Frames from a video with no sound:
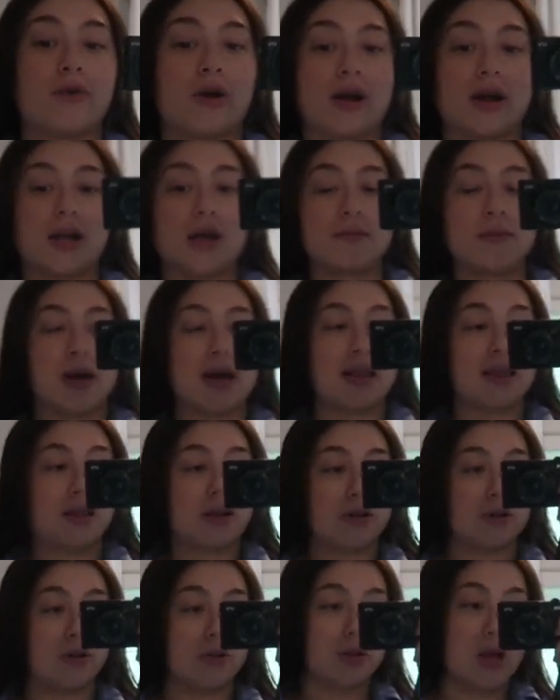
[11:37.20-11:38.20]
wearing my
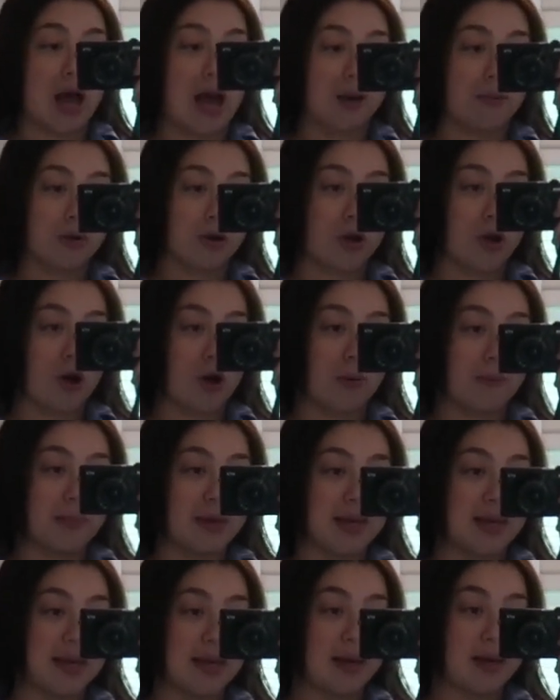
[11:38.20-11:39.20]
little
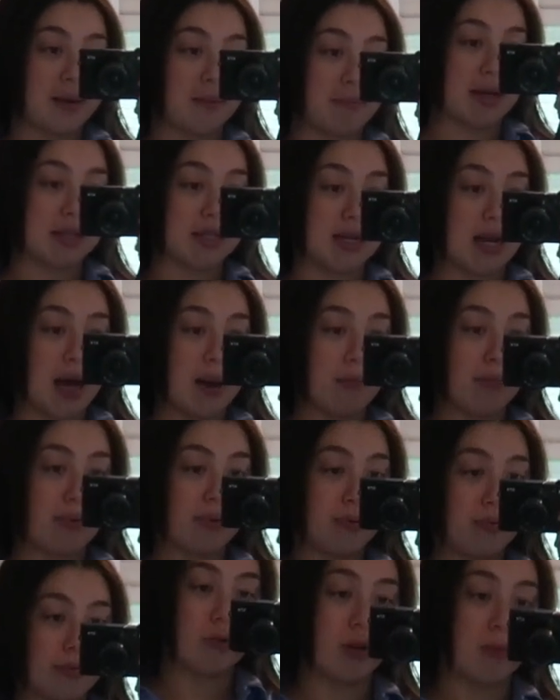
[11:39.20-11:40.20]
Abercrombie button up
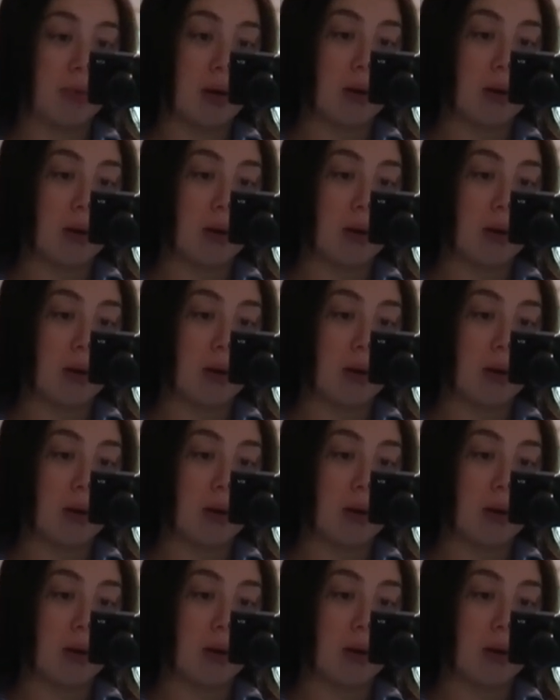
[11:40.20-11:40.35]
with